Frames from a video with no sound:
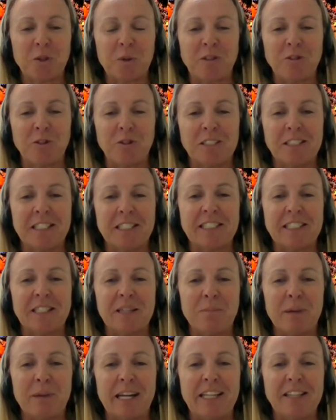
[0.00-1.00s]
two hundred
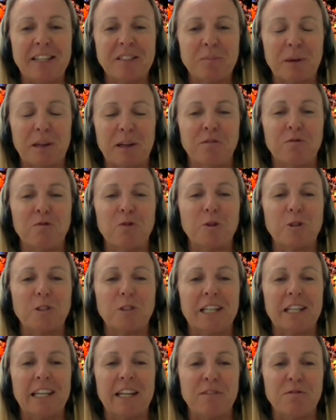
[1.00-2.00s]
sixty metres, but
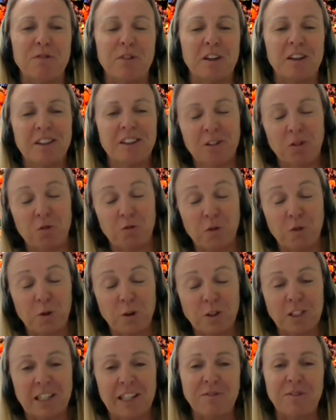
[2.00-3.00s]
unfortunately for, well,
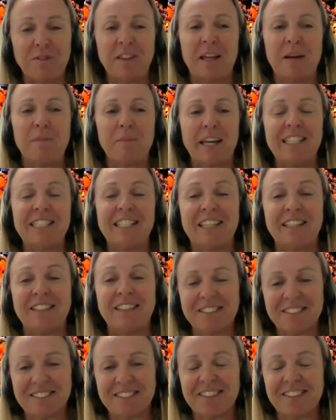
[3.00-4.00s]
fortunately for them, they didn't.